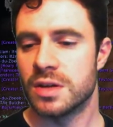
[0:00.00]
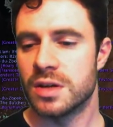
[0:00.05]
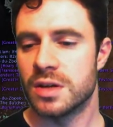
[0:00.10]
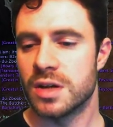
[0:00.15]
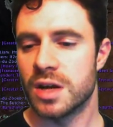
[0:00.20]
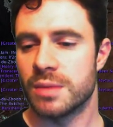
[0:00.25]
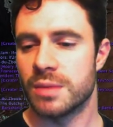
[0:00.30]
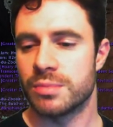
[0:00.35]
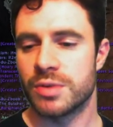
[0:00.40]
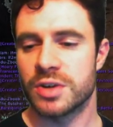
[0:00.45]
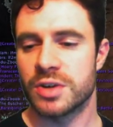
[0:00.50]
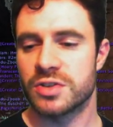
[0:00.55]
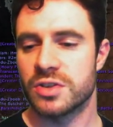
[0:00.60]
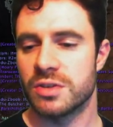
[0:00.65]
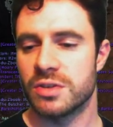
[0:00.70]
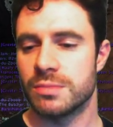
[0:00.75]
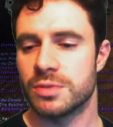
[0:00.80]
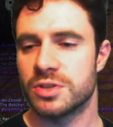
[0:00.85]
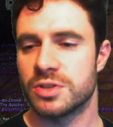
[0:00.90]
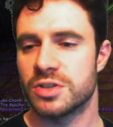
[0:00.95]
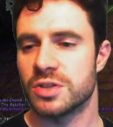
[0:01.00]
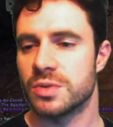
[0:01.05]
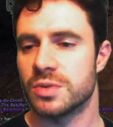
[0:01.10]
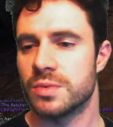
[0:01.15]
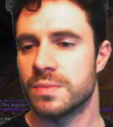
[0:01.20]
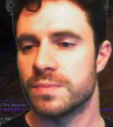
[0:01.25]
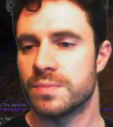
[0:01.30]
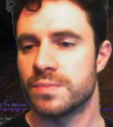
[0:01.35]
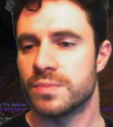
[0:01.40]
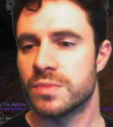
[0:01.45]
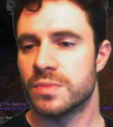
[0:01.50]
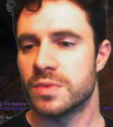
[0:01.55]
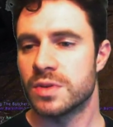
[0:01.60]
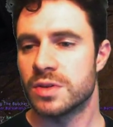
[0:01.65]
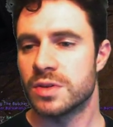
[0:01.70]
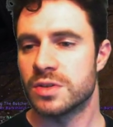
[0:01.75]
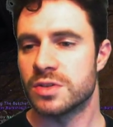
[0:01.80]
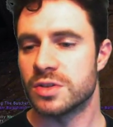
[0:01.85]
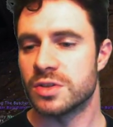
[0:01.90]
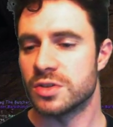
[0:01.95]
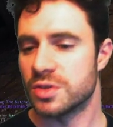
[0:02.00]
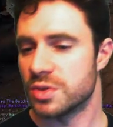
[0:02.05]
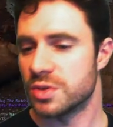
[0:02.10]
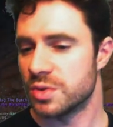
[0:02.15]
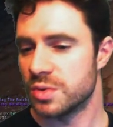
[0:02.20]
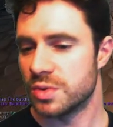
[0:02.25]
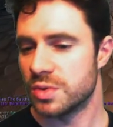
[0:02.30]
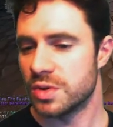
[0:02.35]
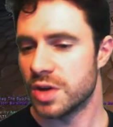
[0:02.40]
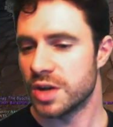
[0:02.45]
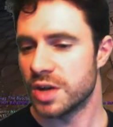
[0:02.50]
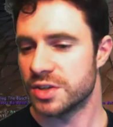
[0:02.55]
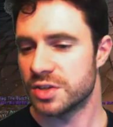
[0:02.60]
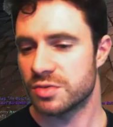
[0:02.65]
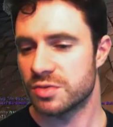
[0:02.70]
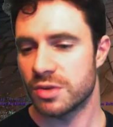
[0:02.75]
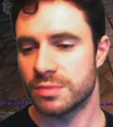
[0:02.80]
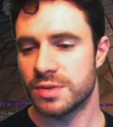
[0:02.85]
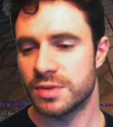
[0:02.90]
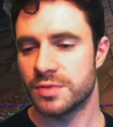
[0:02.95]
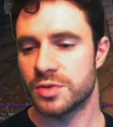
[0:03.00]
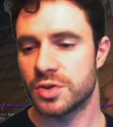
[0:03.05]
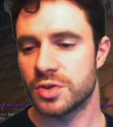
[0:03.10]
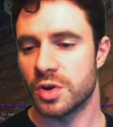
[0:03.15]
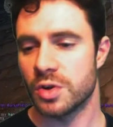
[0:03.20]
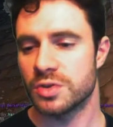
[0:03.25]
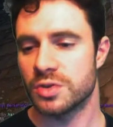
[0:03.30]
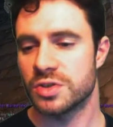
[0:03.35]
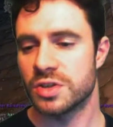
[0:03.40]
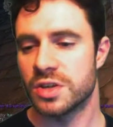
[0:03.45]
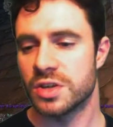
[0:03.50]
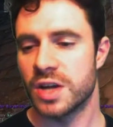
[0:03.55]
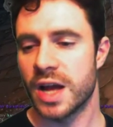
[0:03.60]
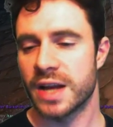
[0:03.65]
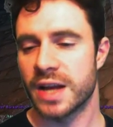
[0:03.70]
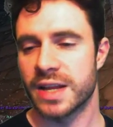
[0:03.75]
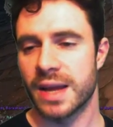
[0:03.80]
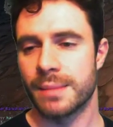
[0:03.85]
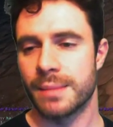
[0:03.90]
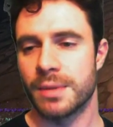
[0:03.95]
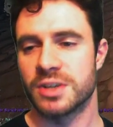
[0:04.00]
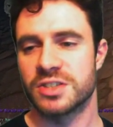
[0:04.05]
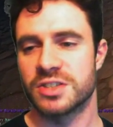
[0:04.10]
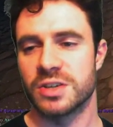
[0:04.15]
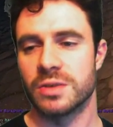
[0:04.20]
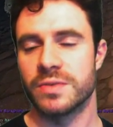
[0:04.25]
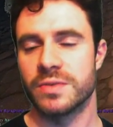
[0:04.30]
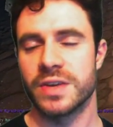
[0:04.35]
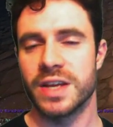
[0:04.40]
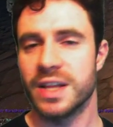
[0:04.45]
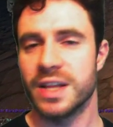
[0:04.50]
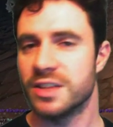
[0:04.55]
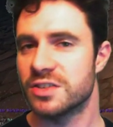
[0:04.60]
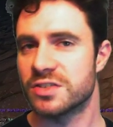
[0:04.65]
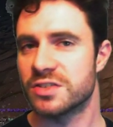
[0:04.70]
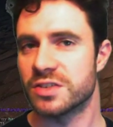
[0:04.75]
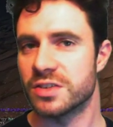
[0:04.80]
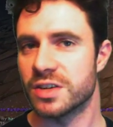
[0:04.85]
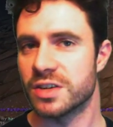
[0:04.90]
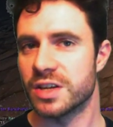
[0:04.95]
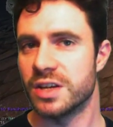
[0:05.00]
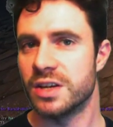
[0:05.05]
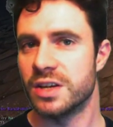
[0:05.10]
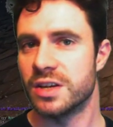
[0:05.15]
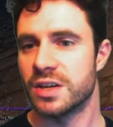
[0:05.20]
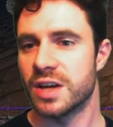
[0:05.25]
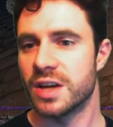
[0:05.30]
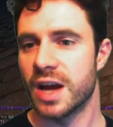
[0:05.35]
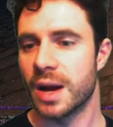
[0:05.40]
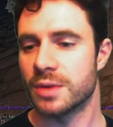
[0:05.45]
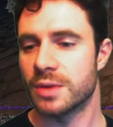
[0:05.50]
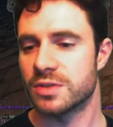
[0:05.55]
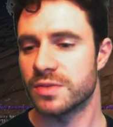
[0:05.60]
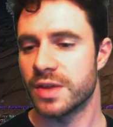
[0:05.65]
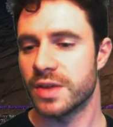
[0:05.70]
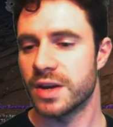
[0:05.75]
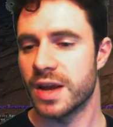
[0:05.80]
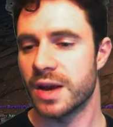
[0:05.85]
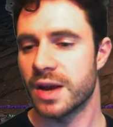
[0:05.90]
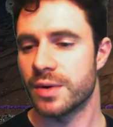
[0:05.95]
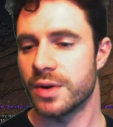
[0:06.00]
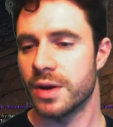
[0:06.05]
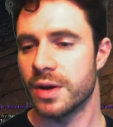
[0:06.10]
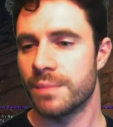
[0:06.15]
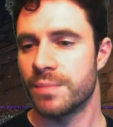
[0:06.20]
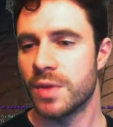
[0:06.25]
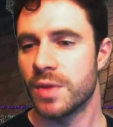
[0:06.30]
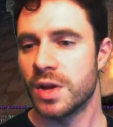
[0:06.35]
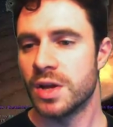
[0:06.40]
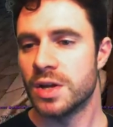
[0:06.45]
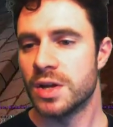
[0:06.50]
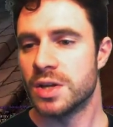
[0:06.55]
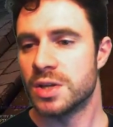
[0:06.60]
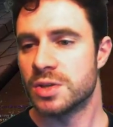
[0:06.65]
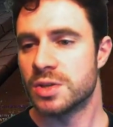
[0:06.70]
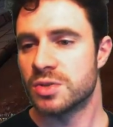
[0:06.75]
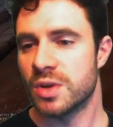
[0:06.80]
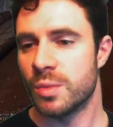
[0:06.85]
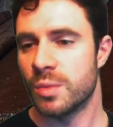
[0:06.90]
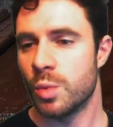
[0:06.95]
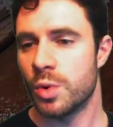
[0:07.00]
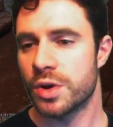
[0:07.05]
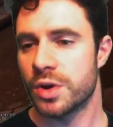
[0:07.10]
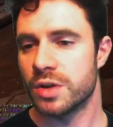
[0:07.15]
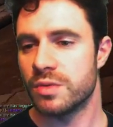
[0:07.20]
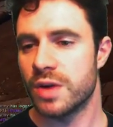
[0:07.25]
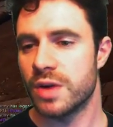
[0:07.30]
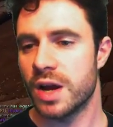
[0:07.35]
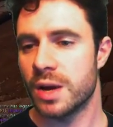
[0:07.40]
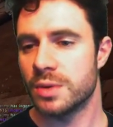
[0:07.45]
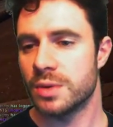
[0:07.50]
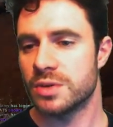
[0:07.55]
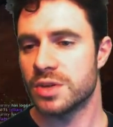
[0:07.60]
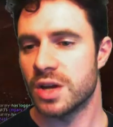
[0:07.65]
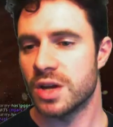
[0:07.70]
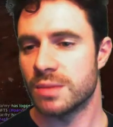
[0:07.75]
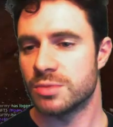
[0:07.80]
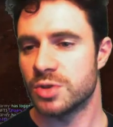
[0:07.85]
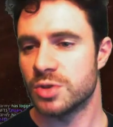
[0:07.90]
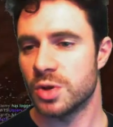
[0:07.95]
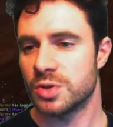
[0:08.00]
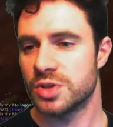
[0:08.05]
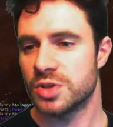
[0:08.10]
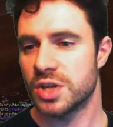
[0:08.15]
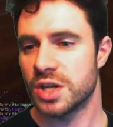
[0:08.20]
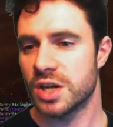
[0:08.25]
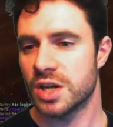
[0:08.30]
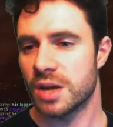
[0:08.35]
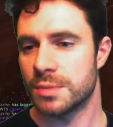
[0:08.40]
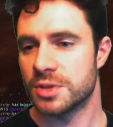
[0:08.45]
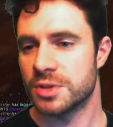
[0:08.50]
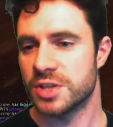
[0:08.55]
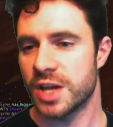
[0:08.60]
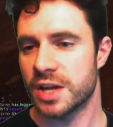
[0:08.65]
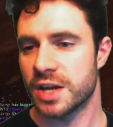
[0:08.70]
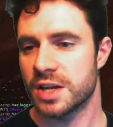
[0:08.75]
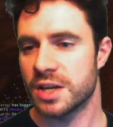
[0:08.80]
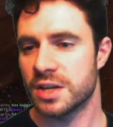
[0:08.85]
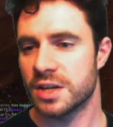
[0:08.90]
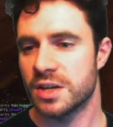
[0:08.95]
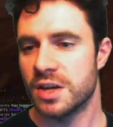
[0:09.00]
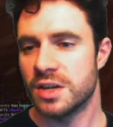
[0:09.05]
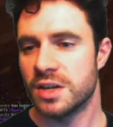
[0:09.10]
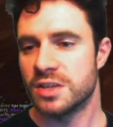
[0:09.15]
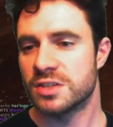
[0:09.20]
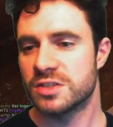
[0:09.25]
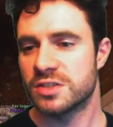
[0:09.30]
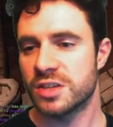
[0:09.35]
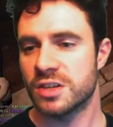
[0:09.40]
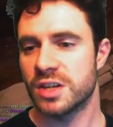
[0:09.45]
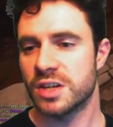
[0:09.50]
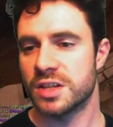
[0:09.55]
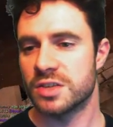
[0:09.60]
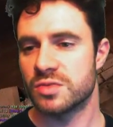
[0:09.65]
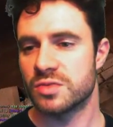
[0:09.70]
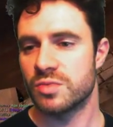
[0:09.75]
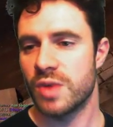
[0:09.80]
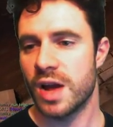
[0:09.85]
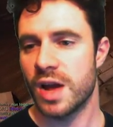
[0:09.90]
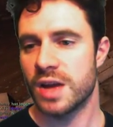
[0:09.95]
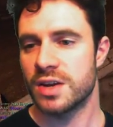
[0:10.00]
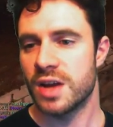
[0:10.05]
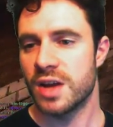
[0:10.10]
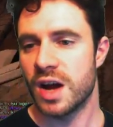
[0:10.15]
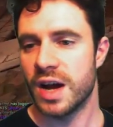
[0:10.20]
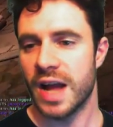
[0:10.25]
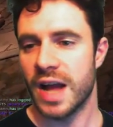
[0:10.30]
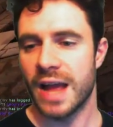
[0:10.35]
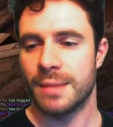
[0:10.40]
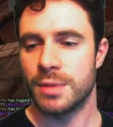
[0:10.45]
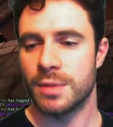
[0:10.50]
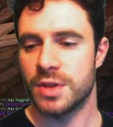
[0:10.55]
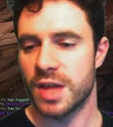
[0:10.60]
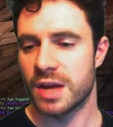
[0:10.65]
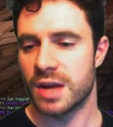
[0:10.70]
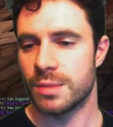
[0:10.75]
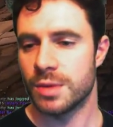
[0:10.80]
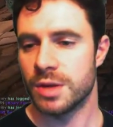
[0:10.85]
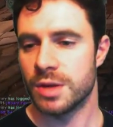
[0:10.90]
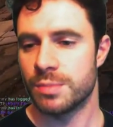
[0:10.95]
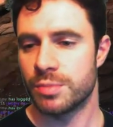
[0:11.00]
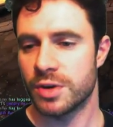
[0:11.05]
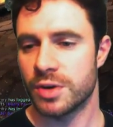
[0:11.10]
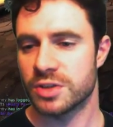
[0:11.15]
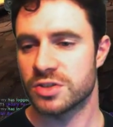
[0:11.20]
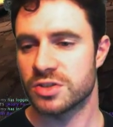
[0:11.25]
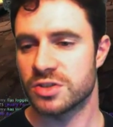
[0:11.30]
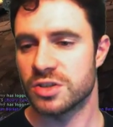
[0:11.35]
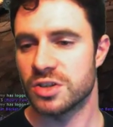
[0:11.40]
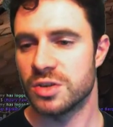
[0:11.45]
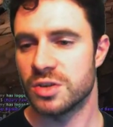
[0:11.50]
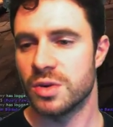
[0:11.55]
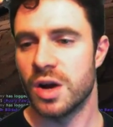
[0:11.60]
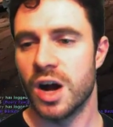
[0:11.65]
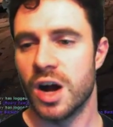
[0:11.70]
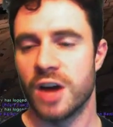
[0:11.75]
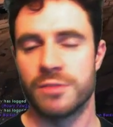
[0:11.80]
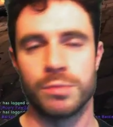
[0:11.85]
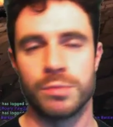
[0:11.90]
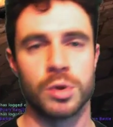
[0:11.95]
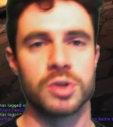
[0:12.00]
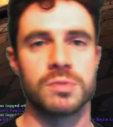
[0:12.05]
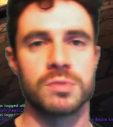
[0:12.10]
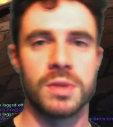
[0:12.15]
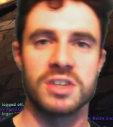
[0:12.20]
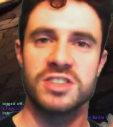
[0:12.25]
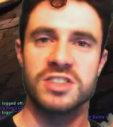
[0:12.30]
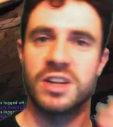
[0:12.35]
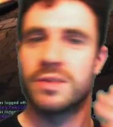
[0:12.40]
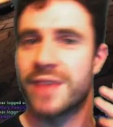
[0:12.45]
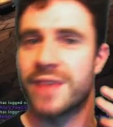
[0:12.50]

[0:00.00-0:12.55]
and press the number 2 to do a Disruptive Shot and get myself instantly out of that area. So I'm walking around, I'm dodging, I'm attacking, suddenly there's red, I aim at the enemy, press 2, I've pushed myself